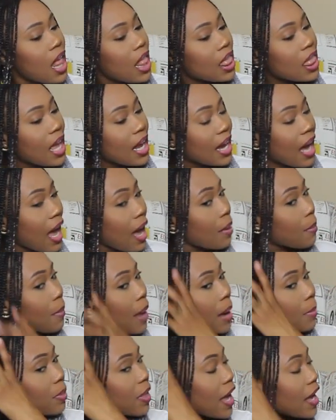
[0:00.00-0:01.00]
like
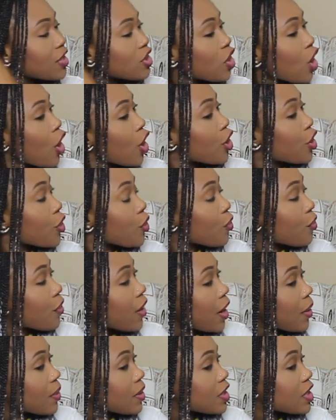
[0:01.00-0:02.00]
my plaits are
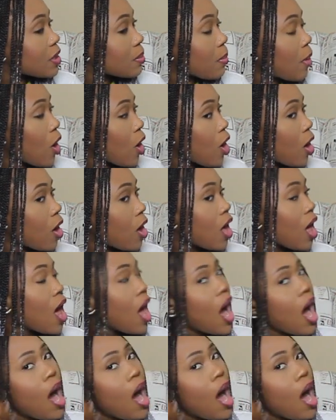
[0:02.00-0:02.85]
very small,